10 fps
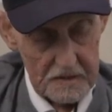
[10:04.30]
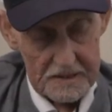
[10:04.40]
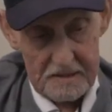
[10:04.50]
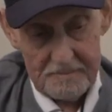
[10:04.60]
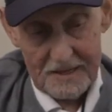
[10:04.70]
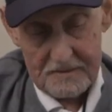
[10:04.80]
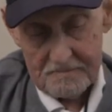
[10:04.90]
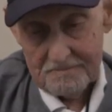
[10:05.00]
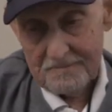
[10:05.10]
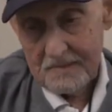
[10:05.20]
that's about
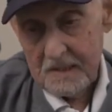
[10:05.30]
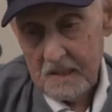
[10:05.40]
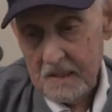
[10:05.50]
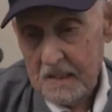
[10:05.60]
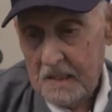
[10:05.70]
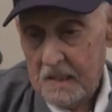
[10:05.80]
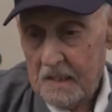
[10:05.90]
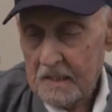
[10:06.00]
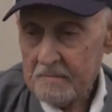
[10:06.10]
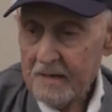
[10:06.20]

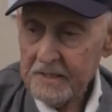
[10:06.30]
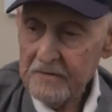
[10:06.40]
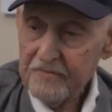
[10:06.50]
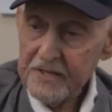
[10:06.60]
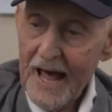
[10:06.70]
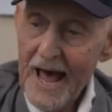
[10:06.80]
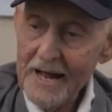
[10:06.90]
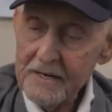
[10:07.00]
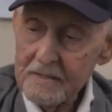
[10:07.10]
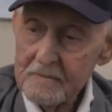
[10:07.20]
that's about it for
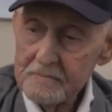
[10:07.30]
that.